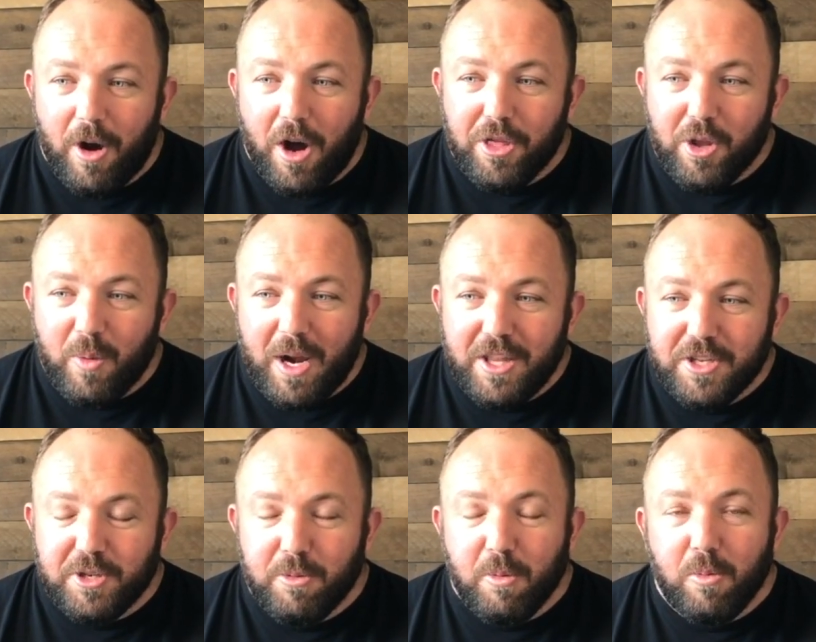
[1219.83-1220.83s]
on their way to
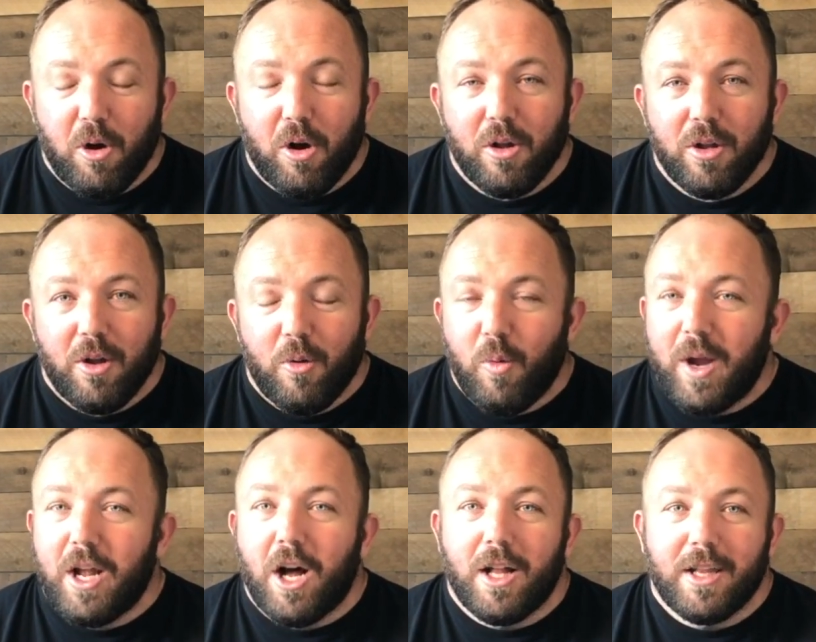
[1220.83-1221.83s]
the Super Bowl.
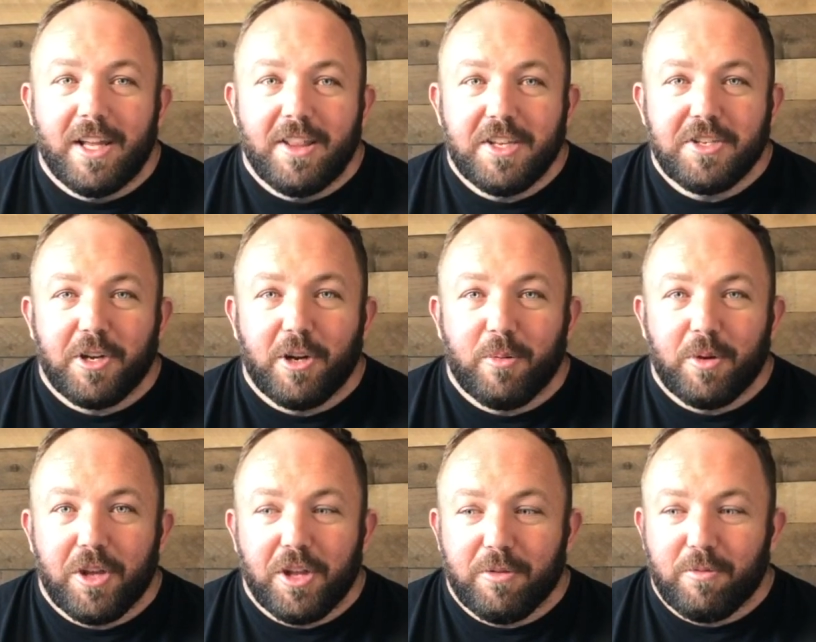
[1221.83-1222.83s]
Went all in this year
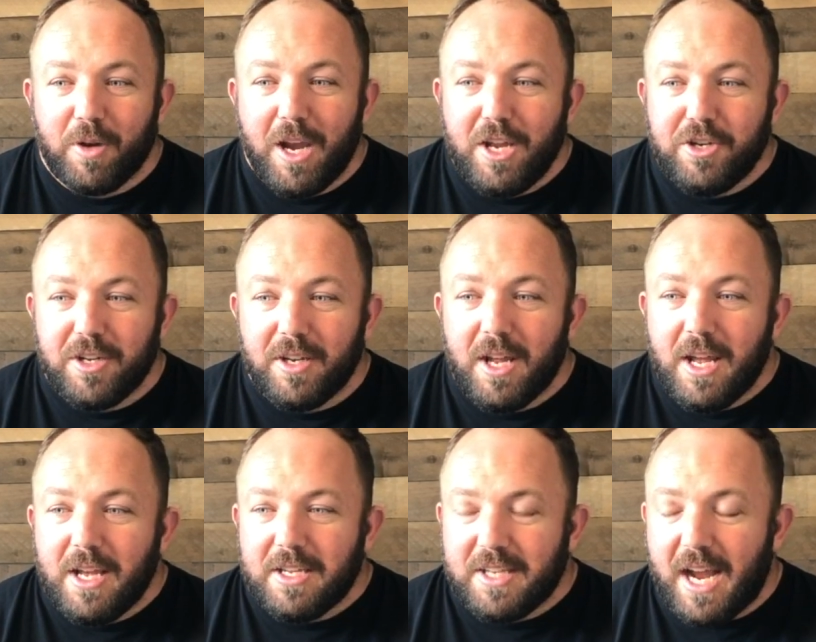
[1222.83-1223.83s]
with all the free agent
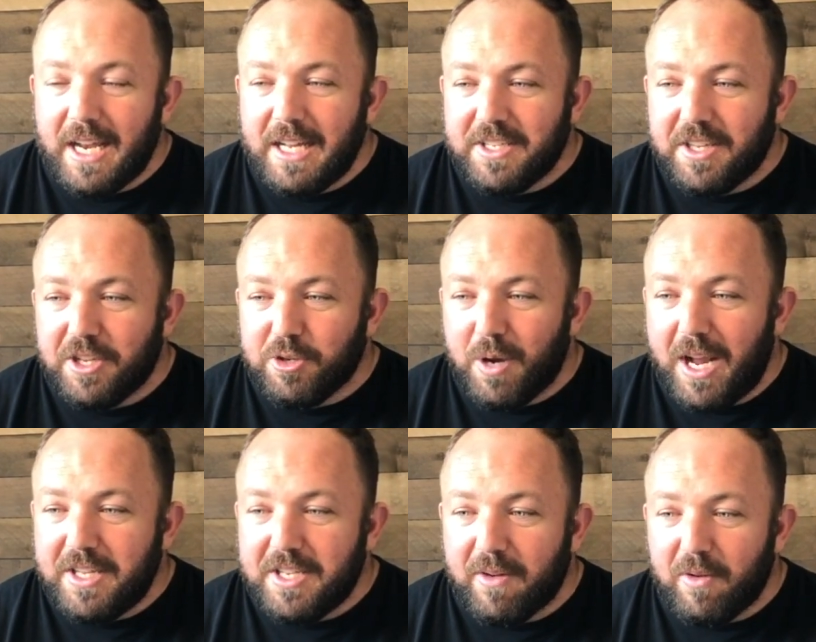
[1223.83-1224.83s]
signings and the
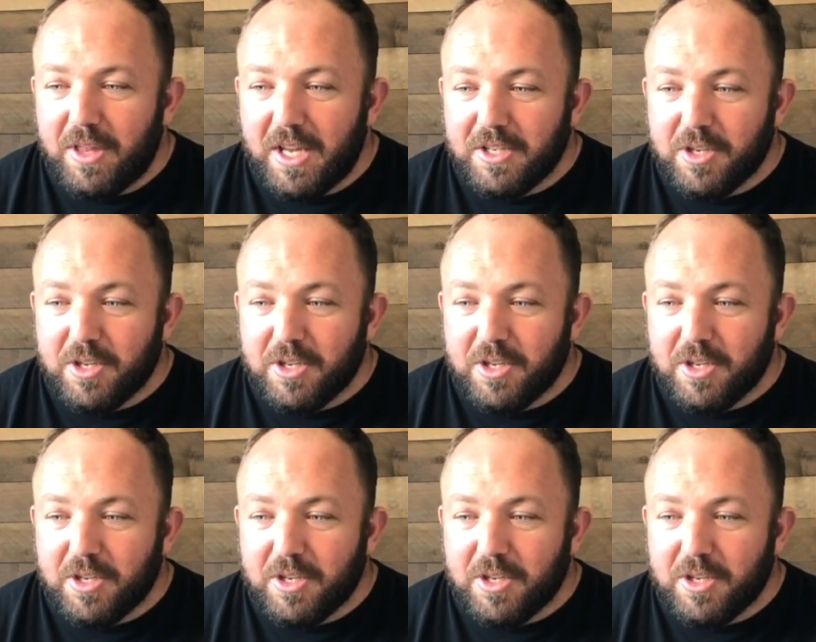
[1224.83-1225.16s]
trades and everything,